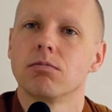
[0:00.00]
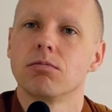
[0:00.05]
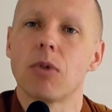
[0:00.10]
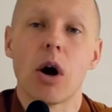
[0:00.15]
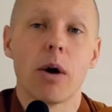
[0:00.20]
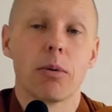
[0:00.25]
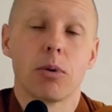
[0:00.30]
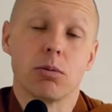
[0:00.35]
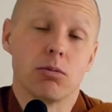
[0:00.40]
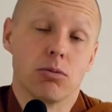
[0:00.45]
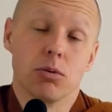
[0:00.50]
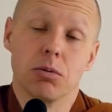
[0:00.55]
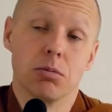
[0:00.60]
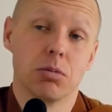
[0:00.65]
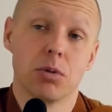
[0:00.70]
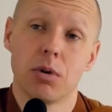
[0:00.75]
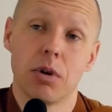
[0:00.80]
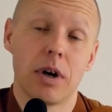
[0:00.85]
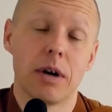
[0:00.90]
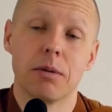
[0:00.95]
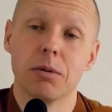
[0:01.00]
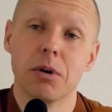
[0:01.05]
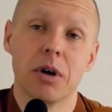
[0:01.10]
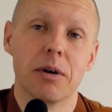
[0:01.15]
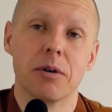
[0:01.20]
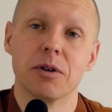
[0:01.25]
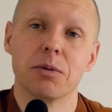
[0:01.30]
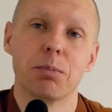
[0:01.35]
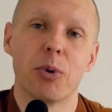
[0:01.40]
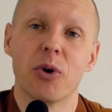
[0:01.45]
Oh,
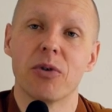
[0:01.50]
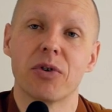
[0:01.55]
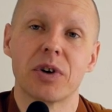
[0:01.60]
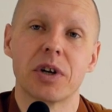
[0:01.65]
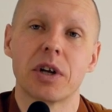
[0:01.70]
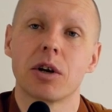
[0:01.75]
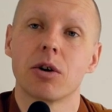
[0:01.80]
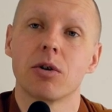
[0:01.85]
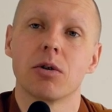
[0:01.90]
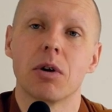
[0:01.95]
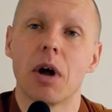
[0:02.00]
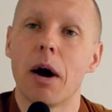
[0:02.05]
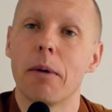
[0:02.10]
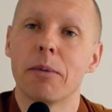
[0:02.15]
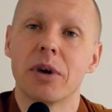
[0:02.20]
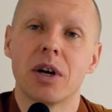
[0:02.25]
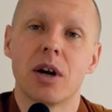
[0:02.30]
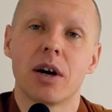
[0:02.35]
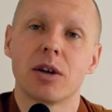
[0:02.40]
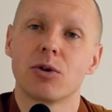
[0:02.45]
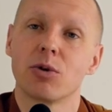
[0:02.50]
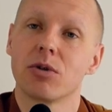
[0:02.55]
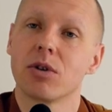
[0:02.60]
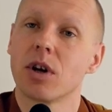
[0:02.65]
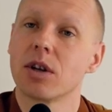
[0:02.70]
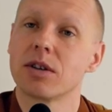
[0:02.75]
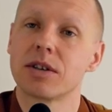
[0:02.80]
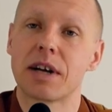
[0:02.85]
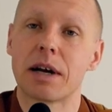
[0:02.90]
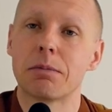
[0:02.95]
it's perfectly good. I mean, I do
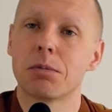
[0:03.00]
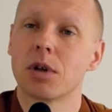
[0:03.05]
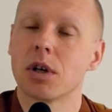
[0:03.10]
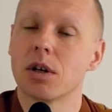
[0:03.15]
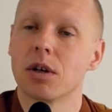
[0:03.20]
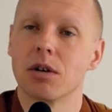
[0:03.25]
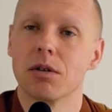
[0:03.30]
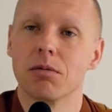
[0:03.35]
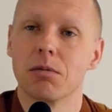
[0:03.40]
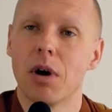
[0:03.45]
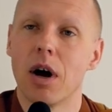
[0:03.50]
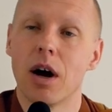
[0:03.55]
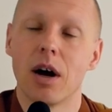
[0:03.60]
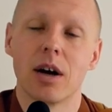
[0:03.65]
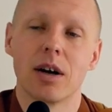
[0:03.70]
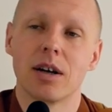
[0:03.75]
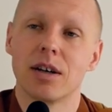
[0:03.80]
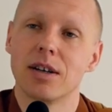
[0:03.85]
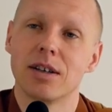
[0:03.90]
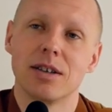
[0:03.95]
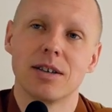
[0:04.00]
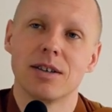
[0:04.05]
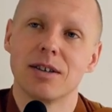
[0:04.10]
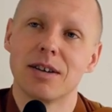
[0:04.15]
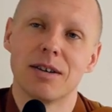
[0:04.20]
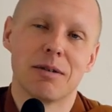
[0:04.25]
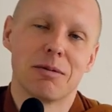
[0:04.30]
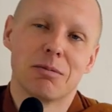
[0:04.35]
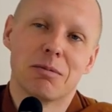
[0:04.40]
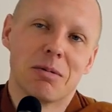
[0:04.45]
that same thing.
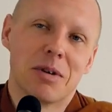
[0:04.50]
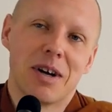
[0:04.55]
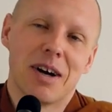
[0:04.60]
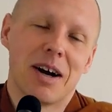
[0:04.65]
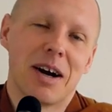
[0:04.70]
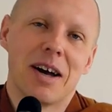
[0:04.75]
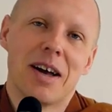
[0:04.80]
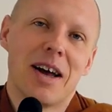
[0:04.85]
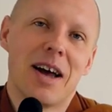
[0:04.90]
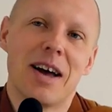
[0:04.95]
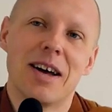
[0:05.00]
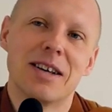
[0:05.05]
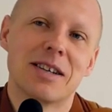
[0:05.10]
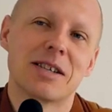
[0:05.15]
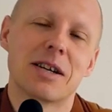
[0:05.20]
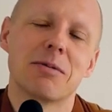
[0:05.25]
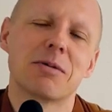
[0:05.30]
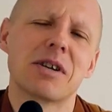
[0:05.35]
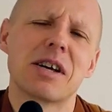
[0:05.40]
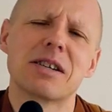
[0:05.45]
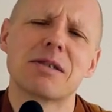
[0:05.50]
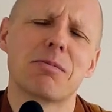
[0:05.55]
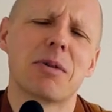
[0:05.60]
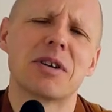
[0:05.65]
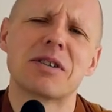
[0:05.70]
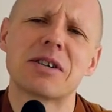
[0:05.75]
I, uh, I sometimes my